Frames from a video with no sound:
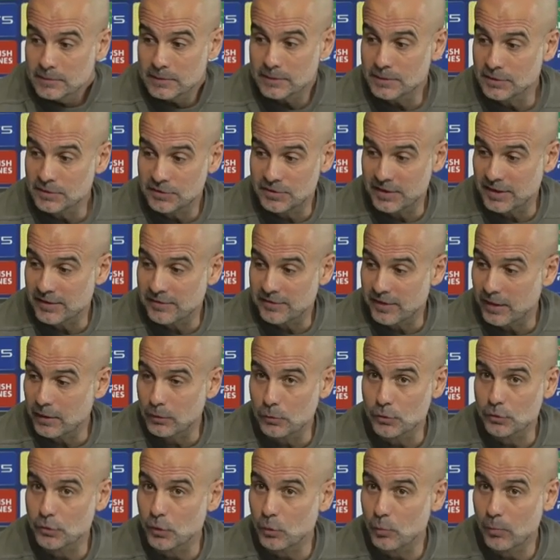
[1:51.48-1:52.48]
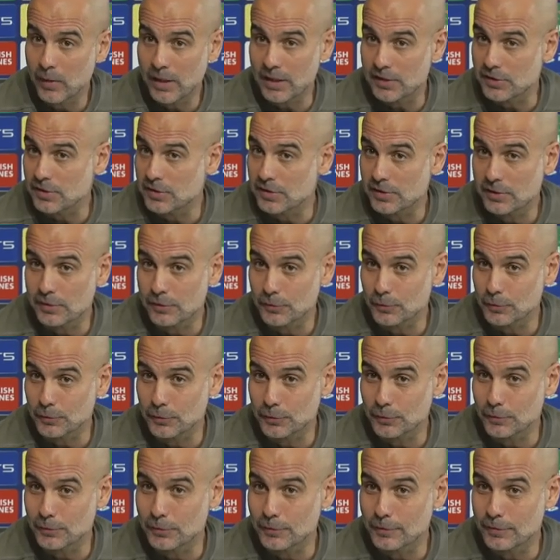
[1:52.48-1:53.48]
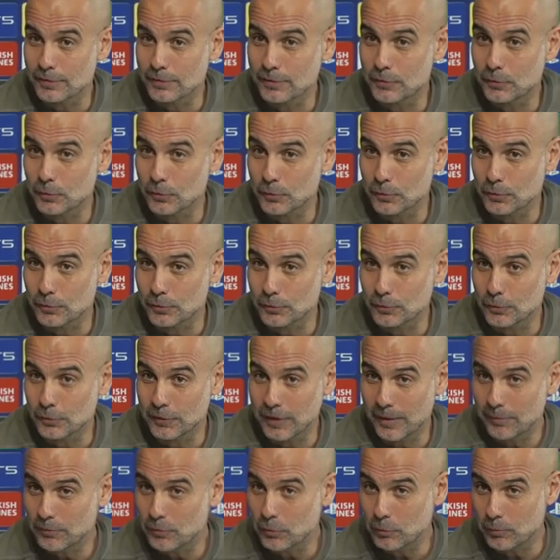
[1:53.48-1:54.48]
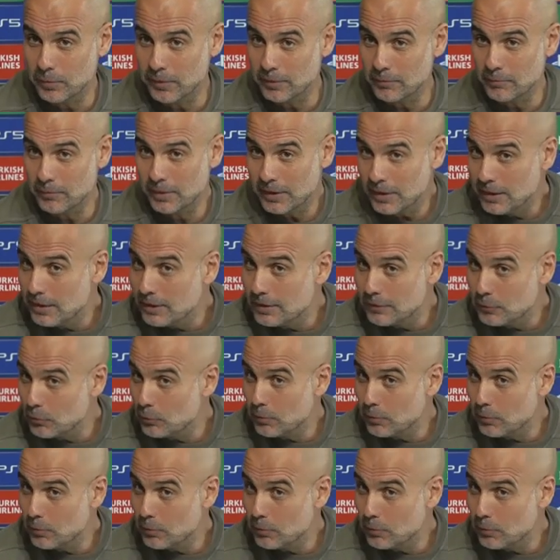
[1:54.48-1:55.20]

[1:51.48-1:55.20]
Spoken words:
It just thank you so much to them, to bring